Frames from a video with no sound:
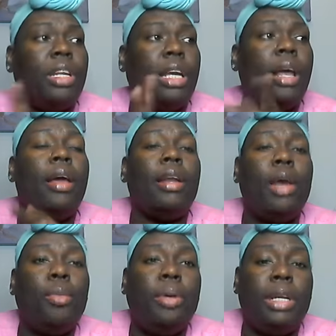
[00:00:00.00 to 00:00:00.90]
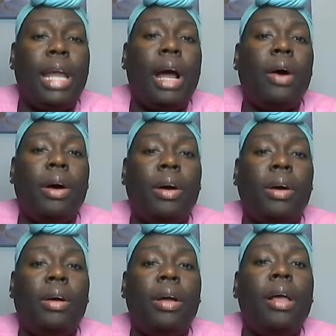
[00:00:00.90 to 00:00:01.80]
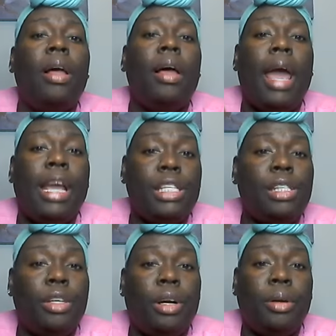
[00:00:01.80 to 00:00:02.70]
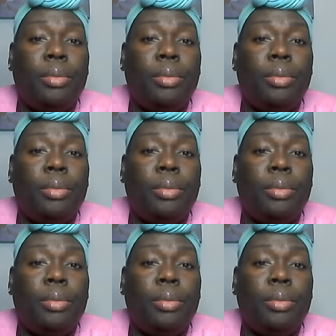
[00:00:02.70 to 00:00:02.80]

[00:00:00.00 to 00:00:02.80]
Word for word: And then they were putting down uh, a uh,